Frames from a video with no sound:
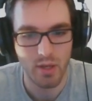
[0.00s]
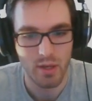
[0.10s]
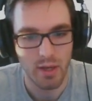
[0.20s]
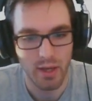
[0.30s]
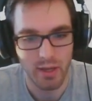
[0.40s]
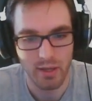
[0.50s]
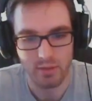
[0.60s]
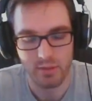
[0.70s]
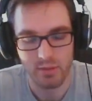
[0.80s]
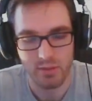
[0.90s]

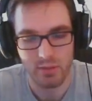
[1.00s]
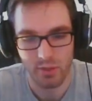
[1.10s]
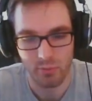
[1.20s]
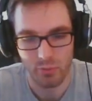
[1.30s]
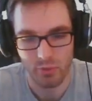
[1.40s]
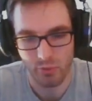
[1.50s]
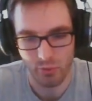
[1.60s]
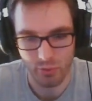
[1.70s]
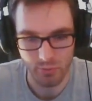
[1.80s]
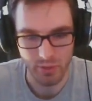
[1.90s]
And this time we're
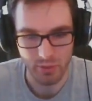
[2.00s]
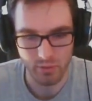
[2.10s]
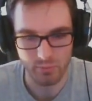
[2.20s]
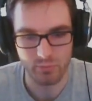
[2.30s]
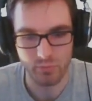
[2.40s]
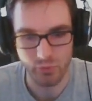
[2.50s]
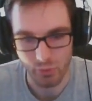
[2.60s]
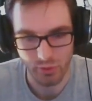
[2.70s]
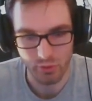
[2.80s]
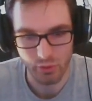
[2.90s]
going to be
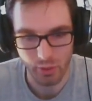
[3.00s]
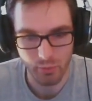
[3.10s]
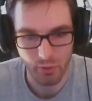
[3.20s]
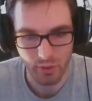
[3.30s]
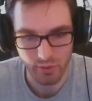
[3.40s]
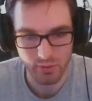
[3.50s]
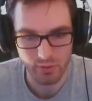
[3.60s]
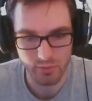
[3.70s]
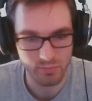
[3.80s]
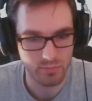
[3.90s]
doing the dot product.
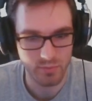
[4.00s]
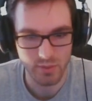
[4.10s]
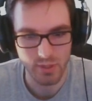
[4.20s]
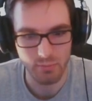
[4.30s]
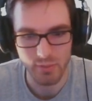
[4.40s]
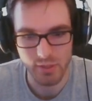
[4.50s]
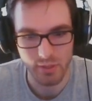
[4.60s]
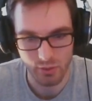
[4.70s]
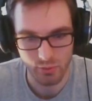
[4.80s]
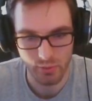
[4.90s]
Same
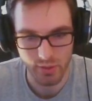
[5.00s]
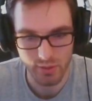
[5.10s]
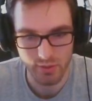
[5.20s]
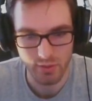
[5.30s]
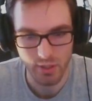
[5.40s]
mistake twice.